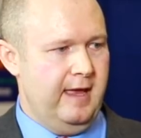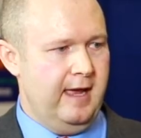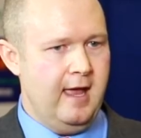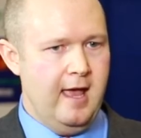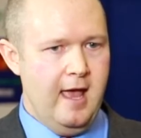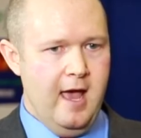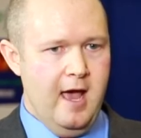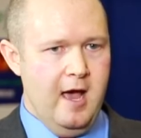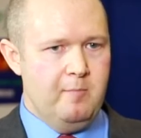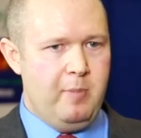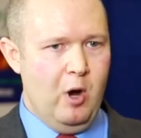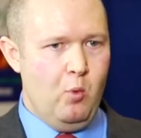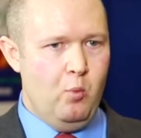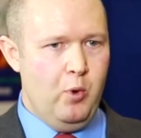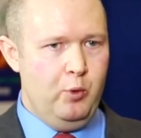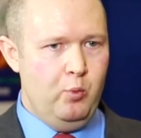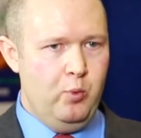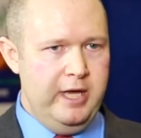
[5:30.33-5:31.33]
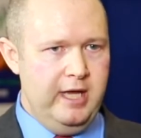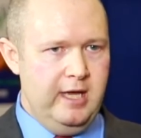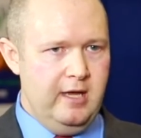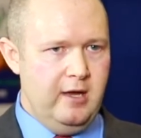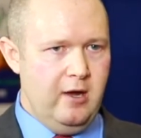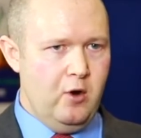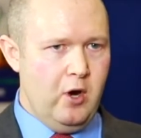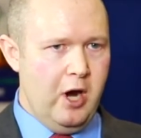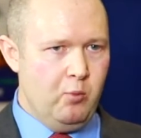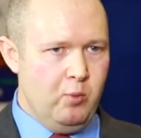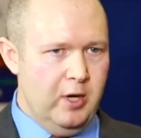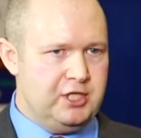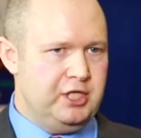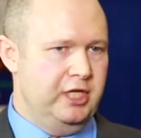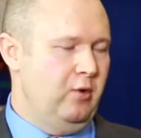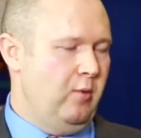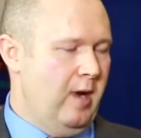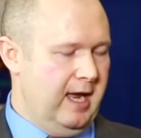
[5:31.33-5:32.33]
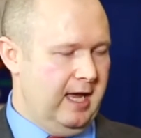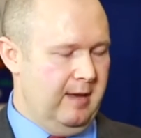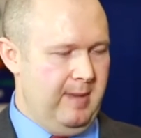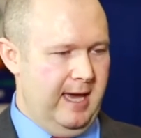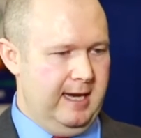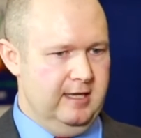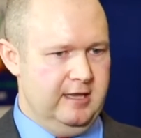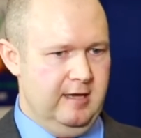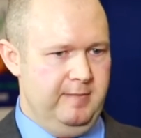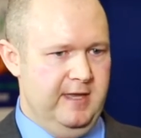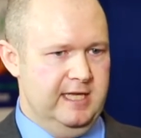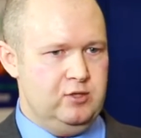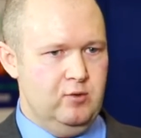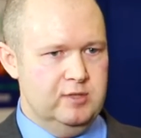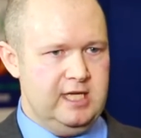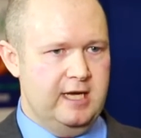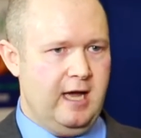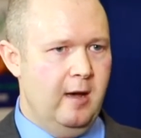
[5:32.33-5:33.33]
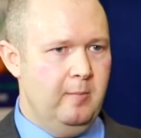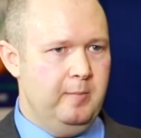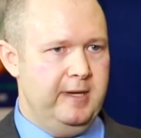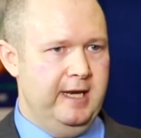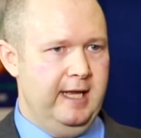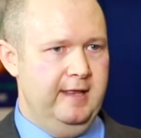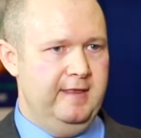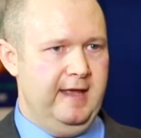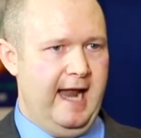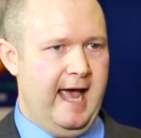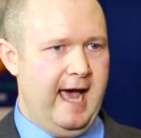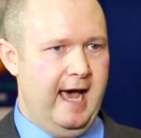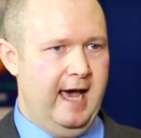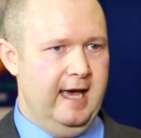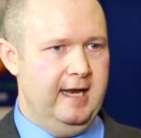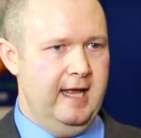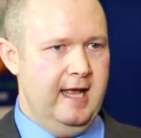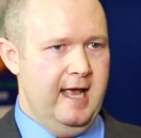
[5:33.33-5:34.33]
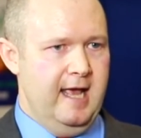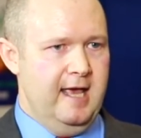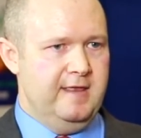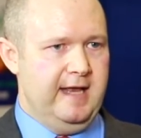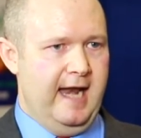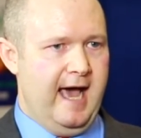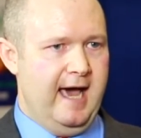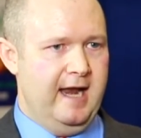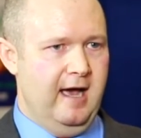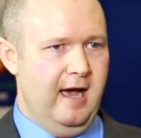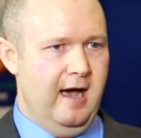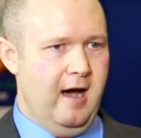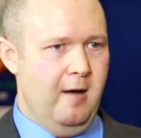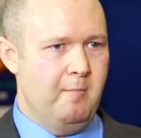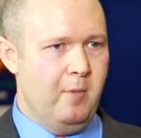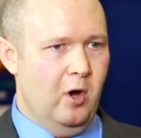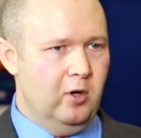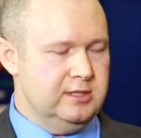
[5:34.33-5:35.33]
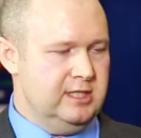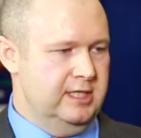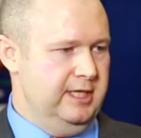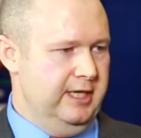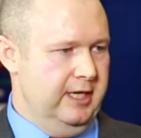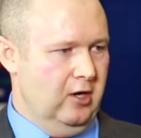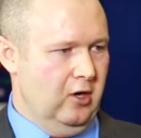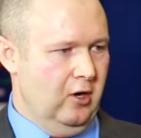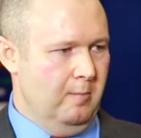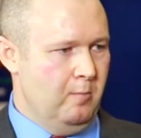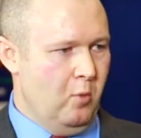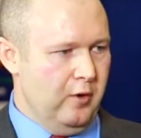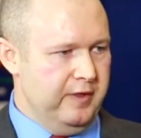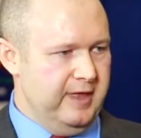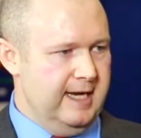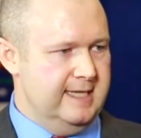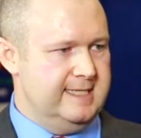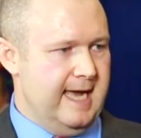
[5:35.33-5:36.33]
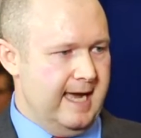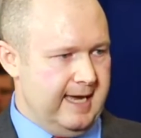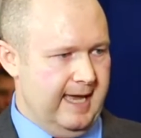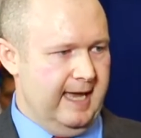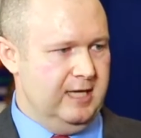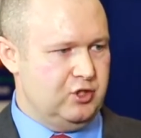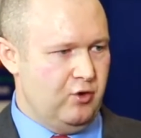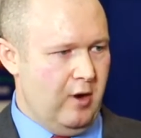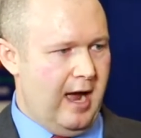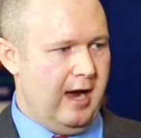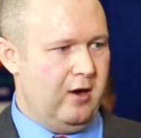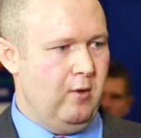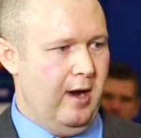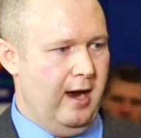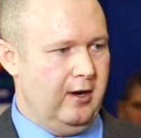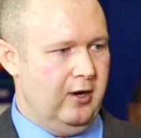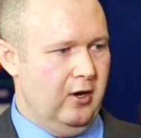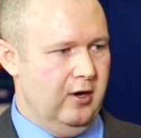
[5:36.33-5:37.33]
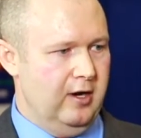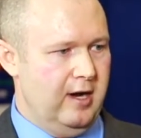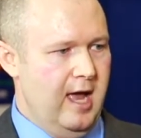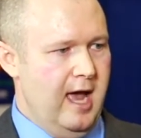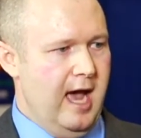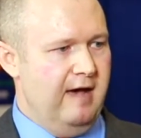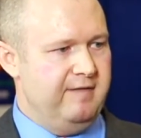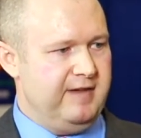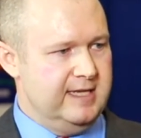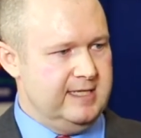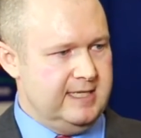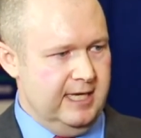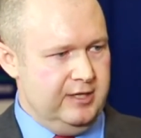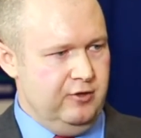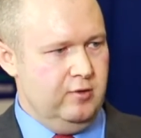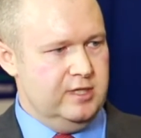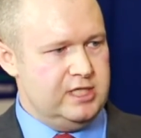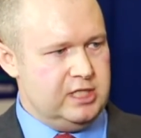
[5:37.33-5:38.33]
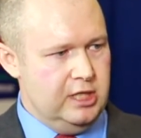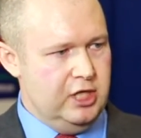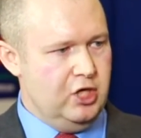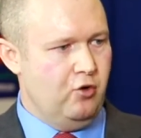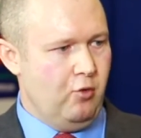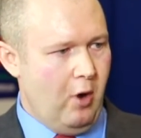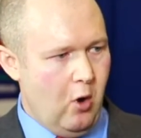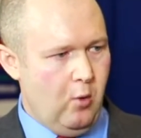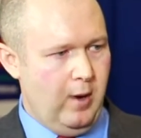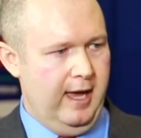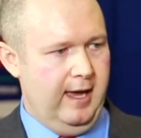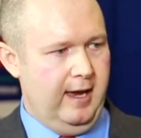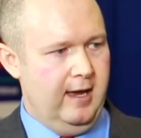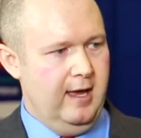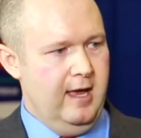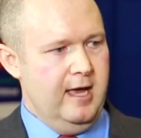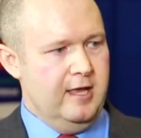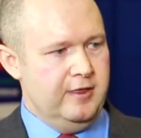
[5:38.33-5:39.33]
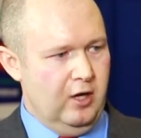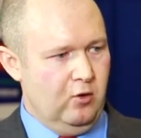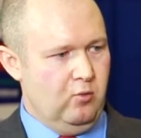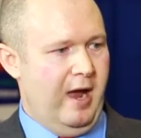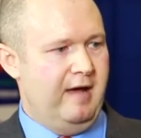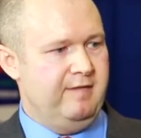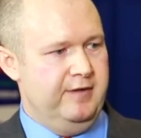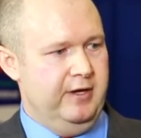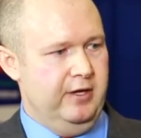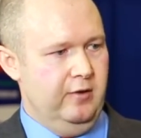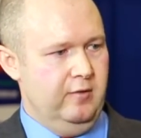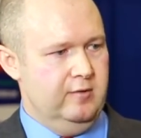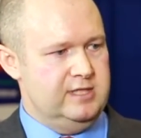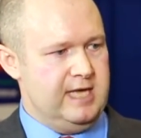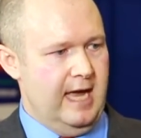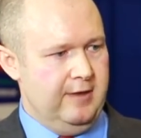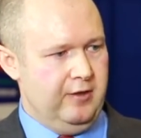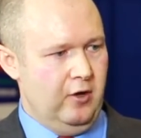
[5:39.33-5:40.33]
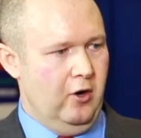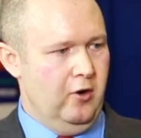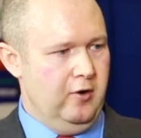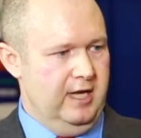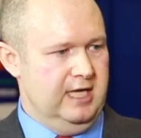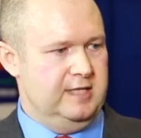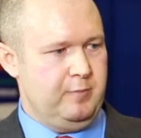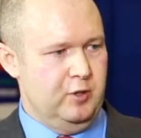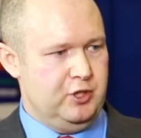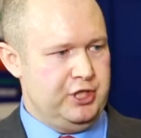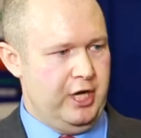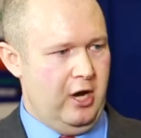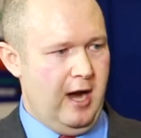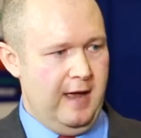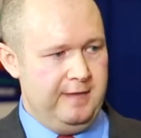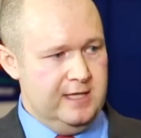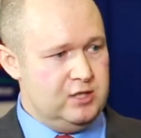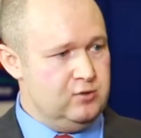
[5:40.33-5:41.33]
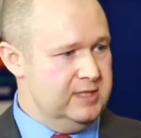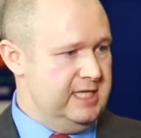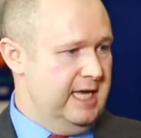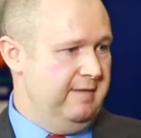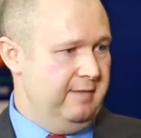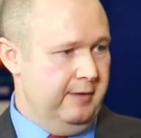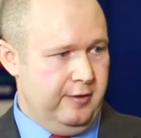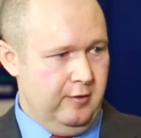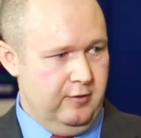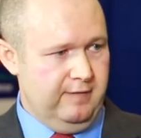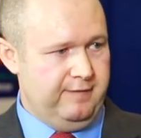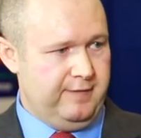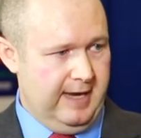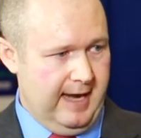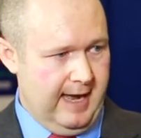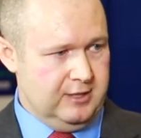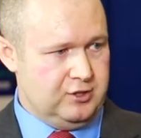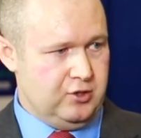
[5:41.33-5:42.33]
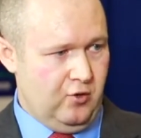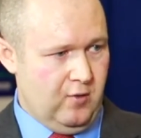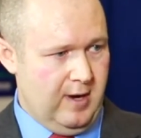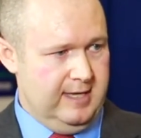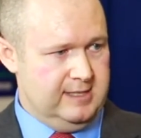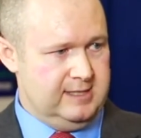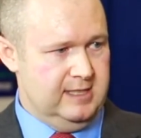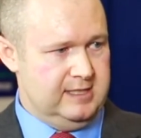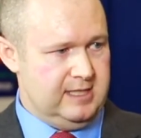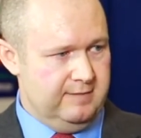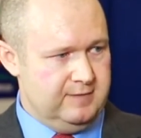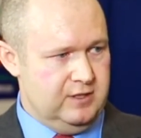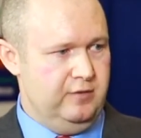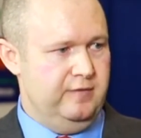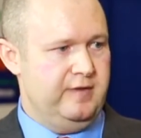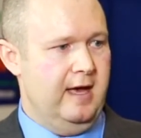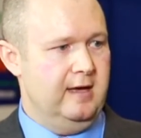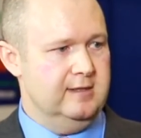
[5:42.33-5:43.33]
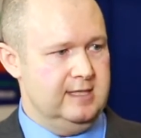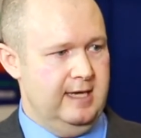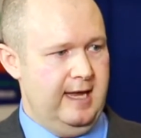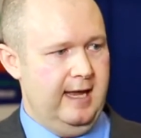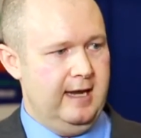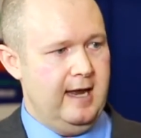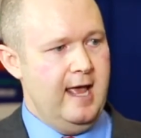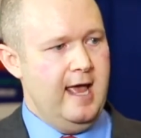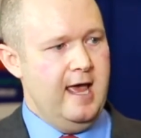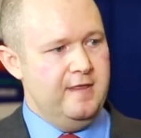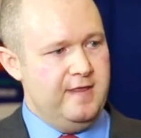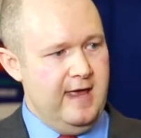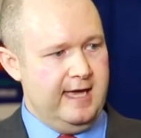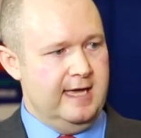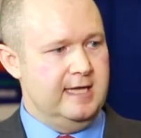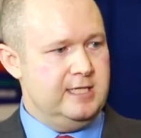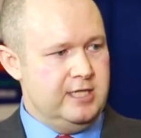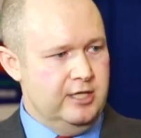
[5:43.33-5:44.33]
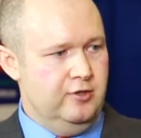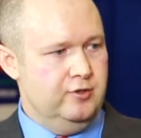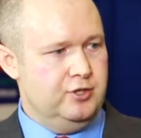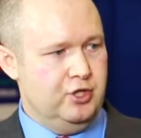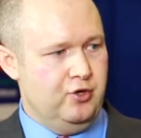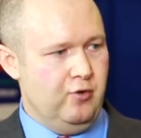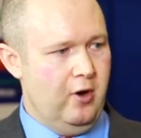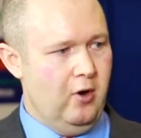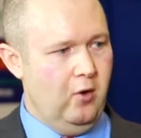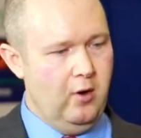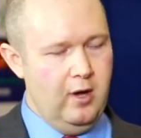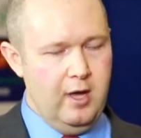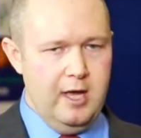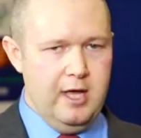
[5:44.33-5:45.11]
thing. But when we originally recommended them, this was a company that had a multi-year, more than a decade track record of continuously growing their revenues and their earnings per share. And this was even through the financial crisis of 2008. They continue to grow.